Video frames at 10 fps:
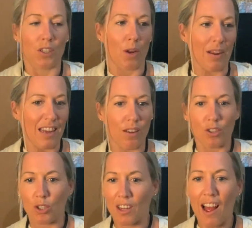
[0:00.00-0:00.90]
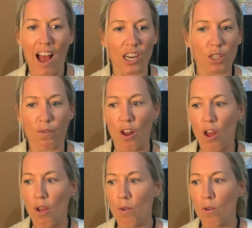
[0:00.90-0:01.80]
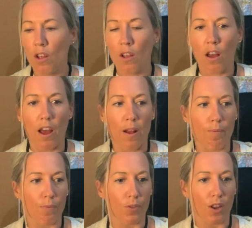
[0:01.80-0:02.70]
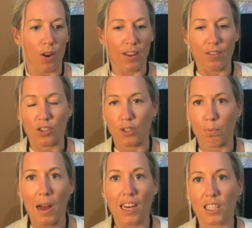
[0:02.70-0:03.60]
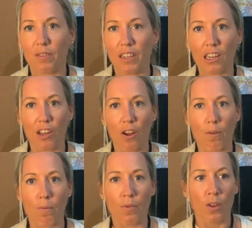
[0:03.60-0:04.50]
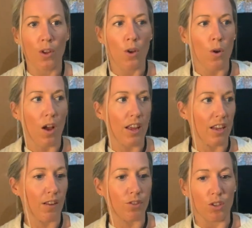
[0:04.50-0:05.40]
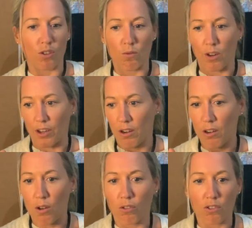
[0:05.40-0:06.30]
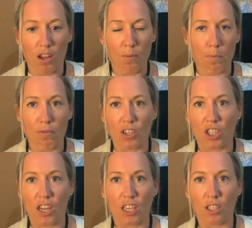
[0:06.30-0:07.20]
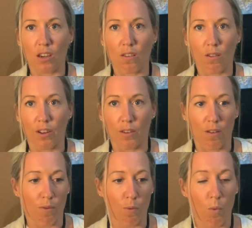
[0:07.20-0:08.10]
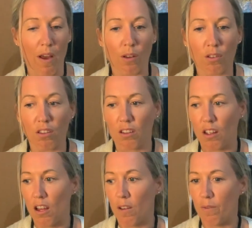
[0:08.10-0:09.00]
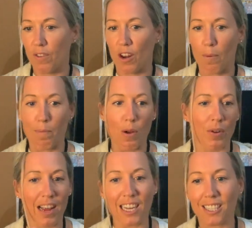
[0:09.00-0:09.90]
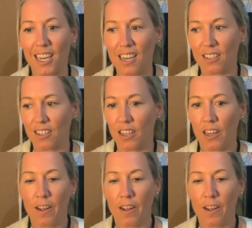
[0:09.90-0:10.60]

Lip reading: You know, it gives you cash flow, you know, it gives you passive income. It gives you like long-term appreciation, like of wealth, of, you know, building assets.